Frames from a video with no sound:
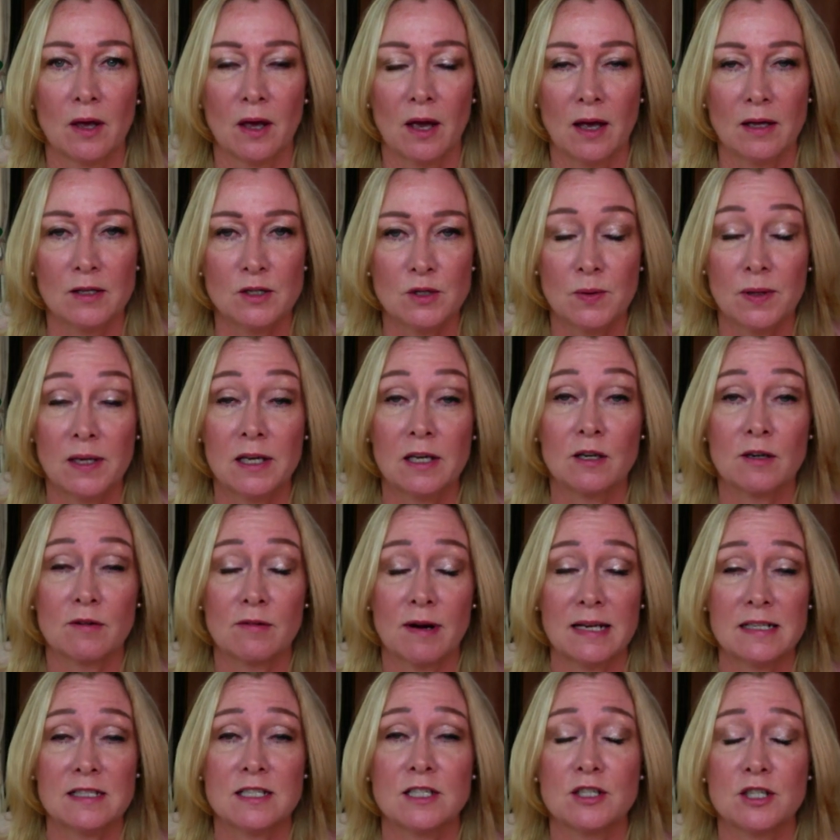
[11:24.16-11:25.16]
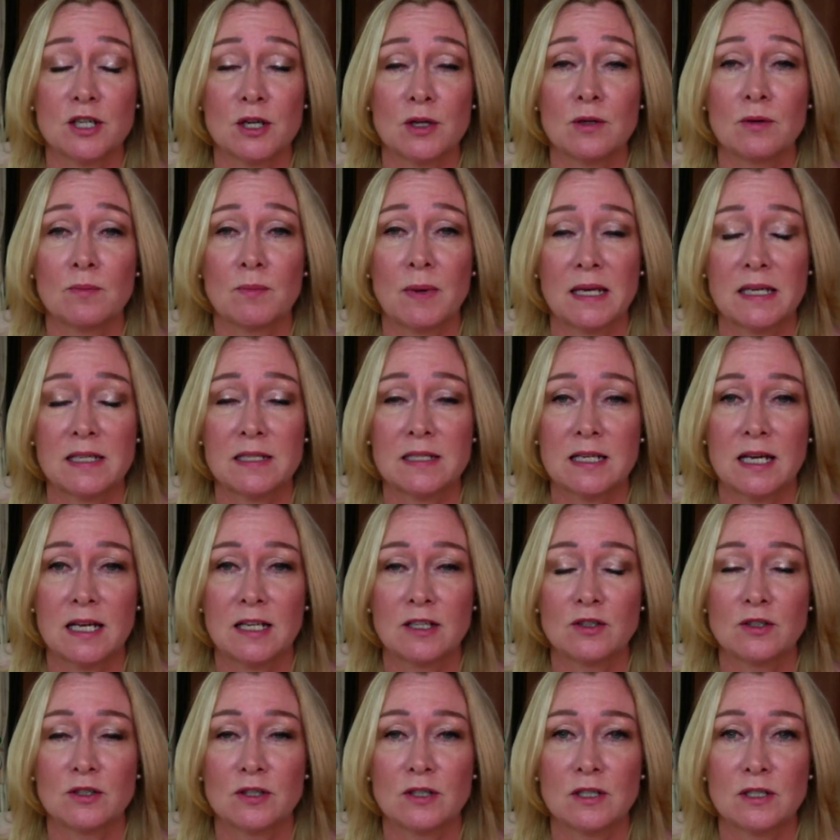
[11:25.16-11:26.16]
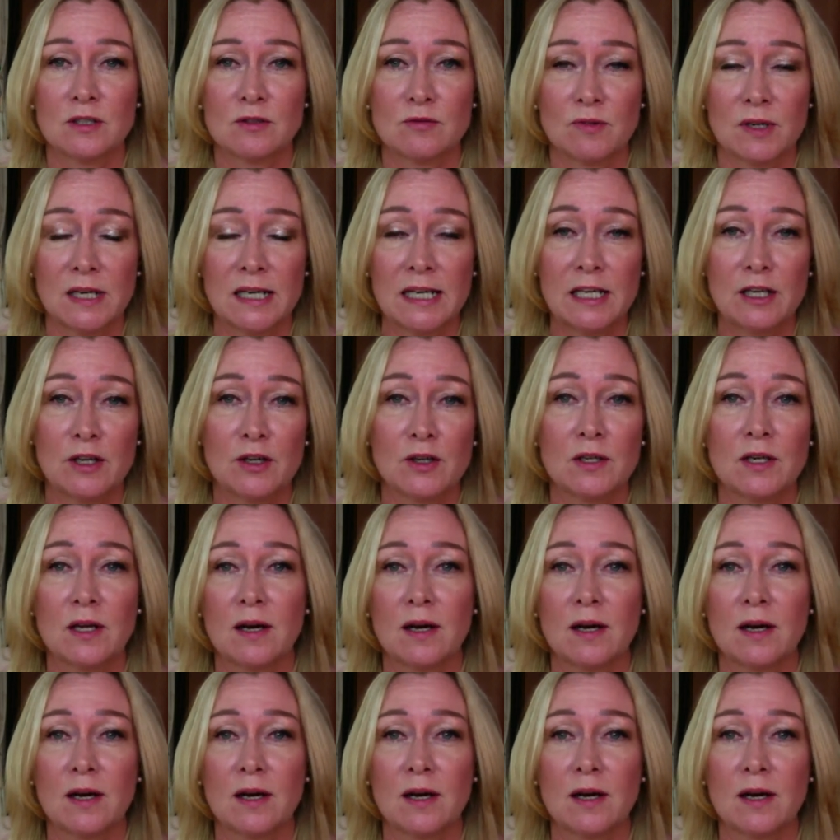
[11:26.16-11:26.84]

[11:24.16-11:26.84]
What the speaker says: Doing a gratitude meditation is really good.